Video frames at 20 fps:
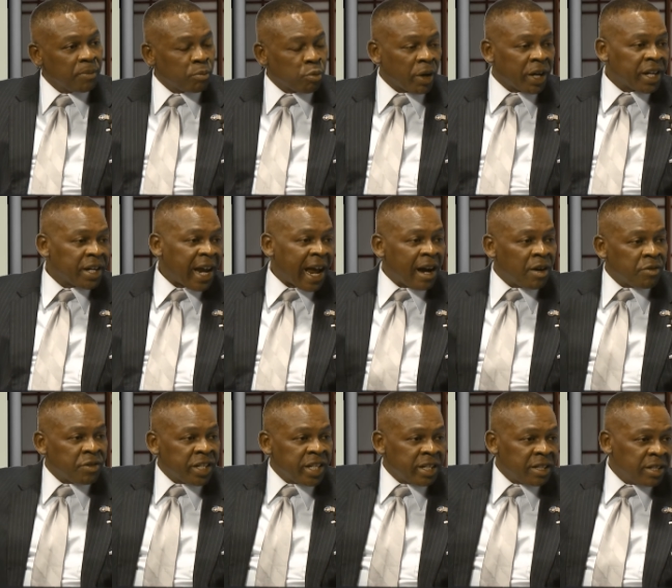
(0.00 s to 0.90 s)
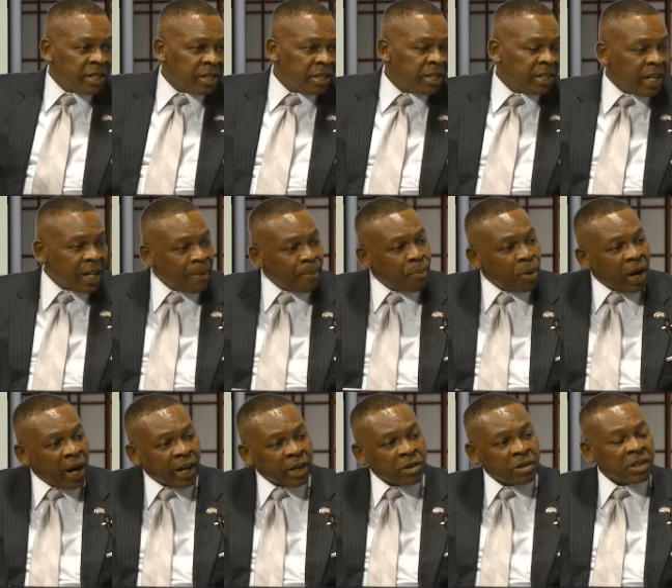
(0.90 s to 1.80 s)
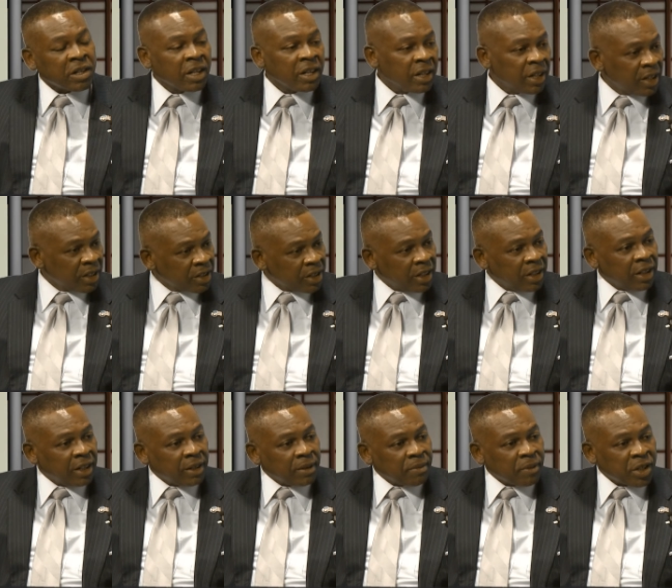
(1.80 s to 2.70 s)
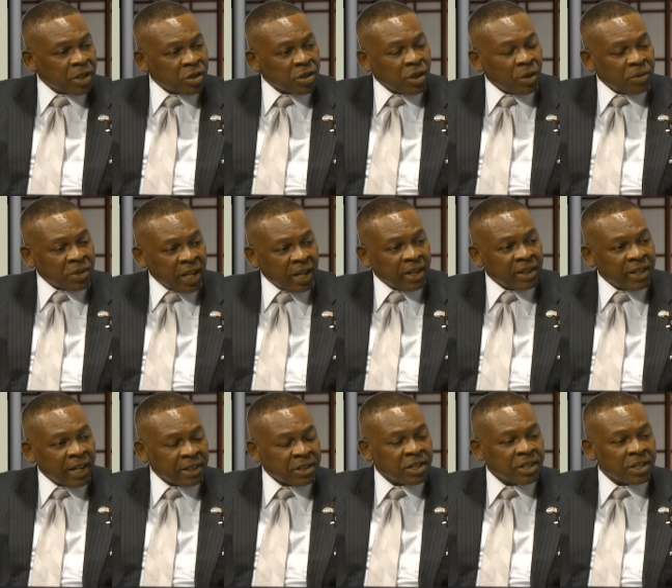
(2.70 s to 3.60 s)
bring down the empire. And so, yeah, that's